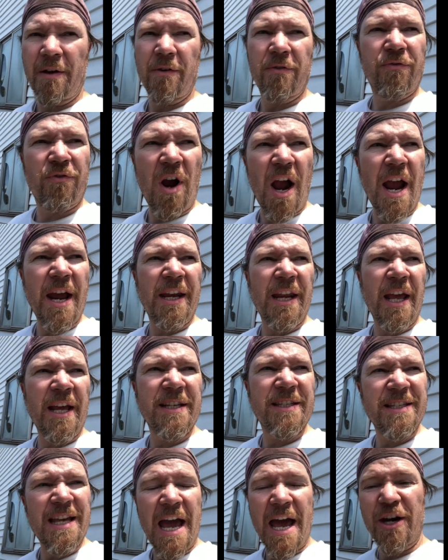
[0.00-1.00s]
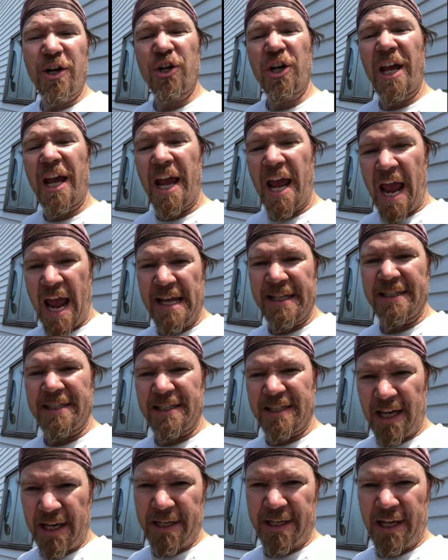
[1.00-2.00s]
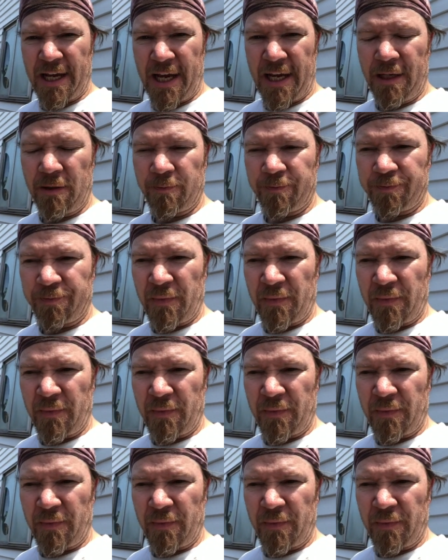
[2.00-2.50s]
Friday, Saturday, and Sunday.